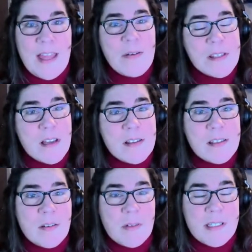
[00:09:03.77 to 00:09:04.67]
Now is
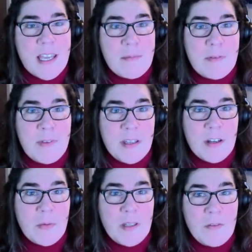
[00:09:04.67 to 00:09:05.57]
also a time of
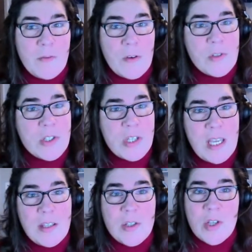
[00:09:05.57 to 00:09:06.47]
year when folks
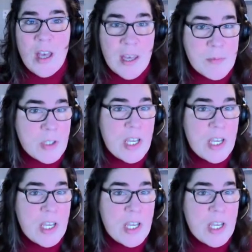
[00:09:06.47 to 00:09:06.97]
change jobs.